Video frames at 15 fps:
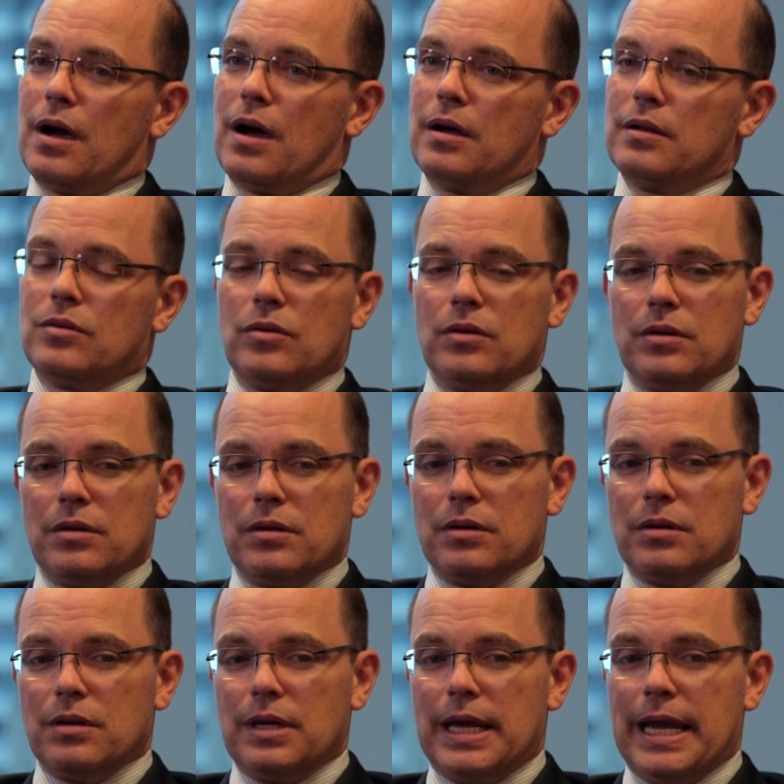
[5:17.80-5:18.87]

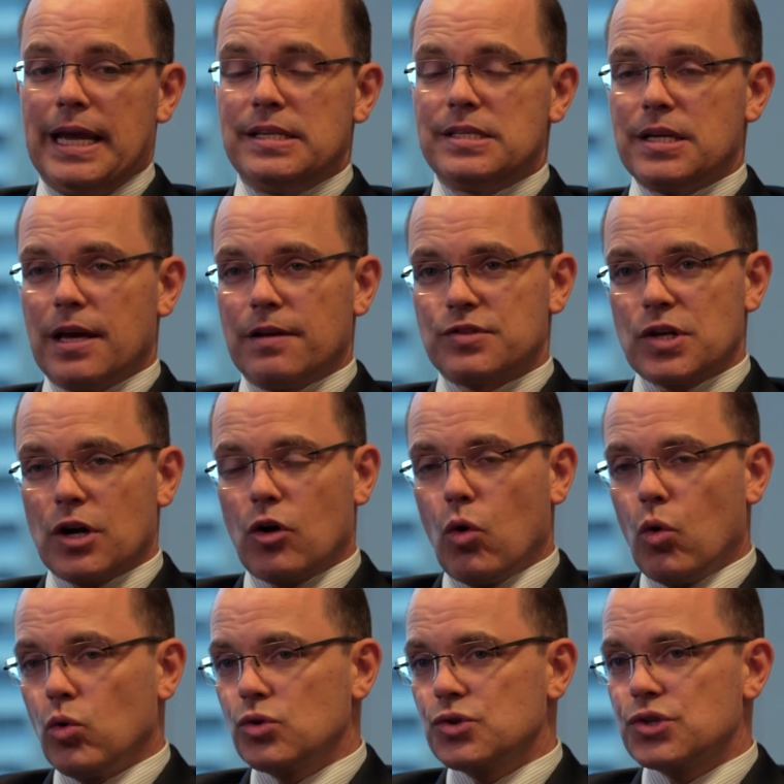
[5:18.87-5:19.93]
Uh, ETFs are
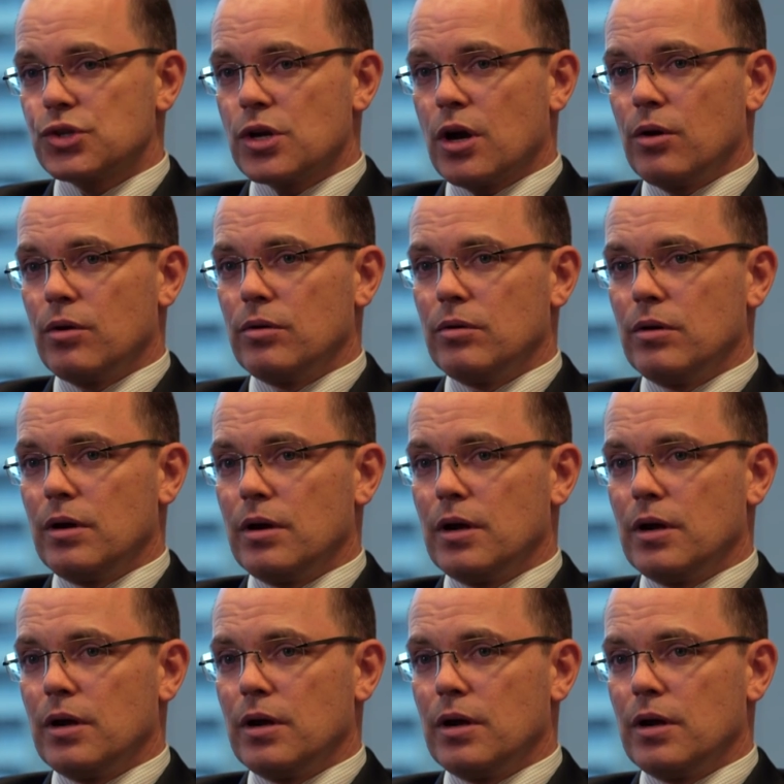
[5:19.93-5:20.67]
also